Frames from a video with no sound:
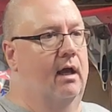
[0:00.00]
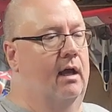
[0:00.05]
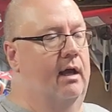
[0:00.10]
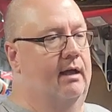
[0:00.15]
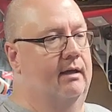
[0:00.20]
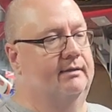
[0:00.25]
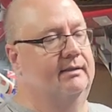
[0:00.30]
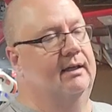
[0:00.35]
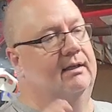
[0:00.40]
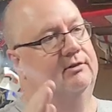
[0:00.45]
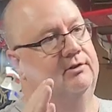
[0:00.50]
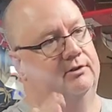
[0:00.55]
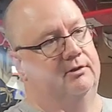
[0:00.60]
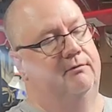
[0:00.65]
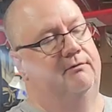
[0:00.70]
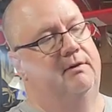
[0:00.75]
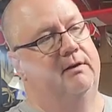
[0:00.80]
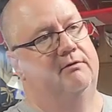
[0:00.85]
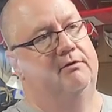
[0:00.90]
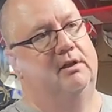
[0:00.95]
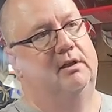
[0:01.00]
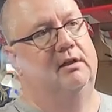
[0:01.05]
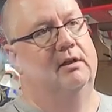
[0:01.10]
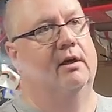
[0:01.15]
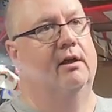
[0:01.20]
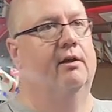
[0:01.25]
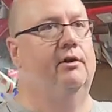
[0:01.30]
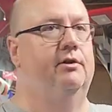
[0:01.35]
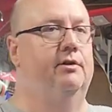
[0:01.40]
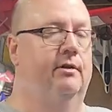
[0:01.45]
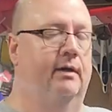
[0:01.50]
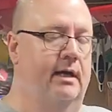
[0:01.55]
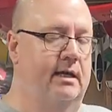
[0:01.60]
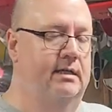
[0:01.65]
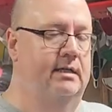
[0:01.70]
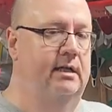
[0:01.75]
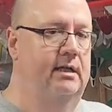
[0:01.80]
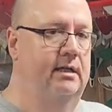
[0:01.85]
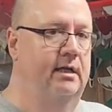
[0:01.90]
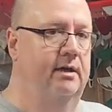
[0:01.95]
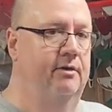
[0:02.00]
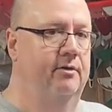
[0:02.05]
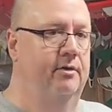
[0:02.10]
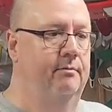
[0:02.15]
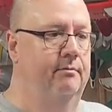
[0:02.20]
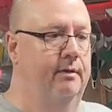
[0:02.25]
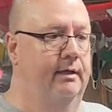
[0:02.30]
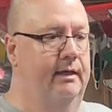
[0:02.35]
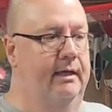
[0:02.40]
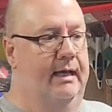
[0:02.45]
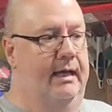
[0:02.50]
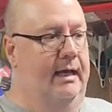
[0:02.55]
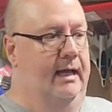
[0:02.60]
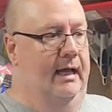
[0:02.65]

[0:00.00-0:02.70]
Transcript: Uh, it says fifteen hundred to eighteen hundred, but